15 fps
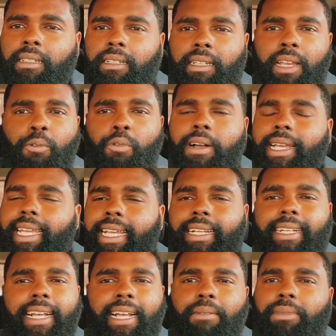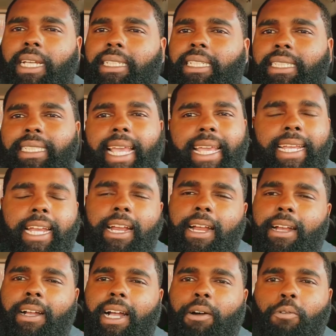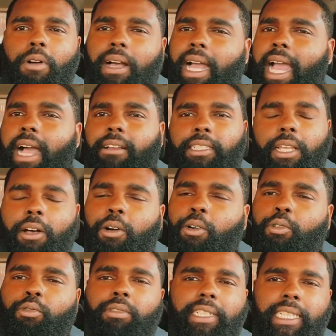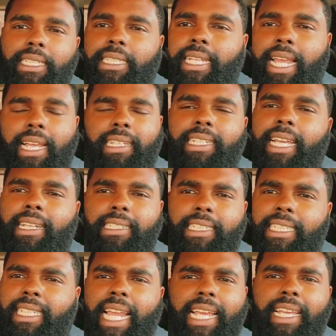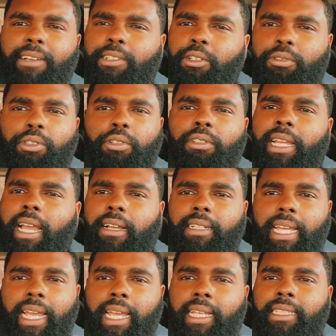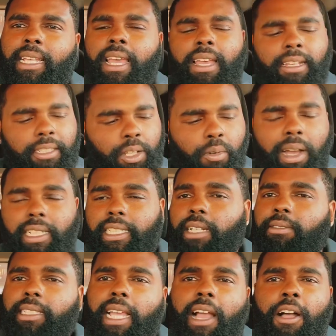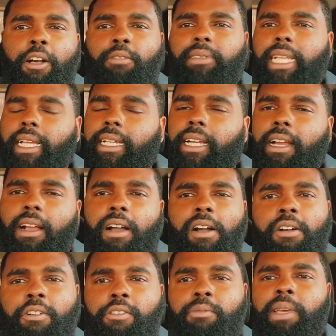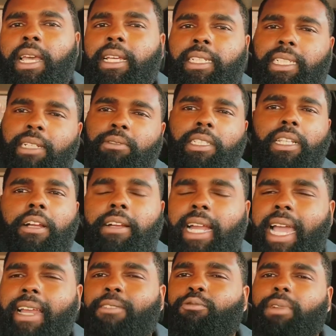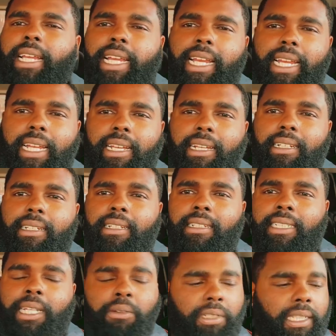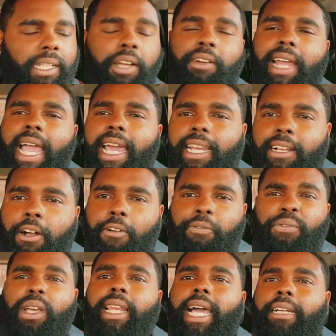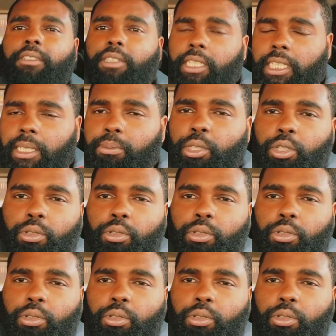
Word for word: And one income doesn't take care of one household just now, just like it used to nowadays. So while she was at home taking care of home, she was learning how to read. She was learning how to go fill out the,